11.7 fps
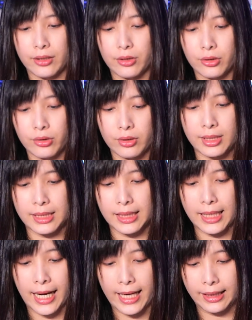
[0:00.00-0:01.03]
you should
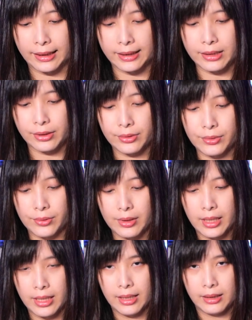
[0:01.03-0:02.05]
see a little
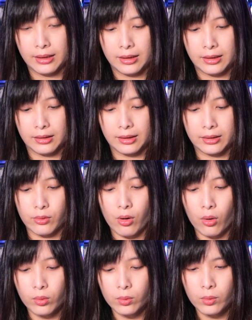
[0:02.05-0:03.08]

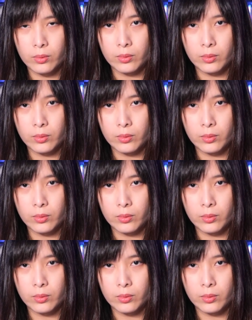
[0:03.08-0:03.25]
hole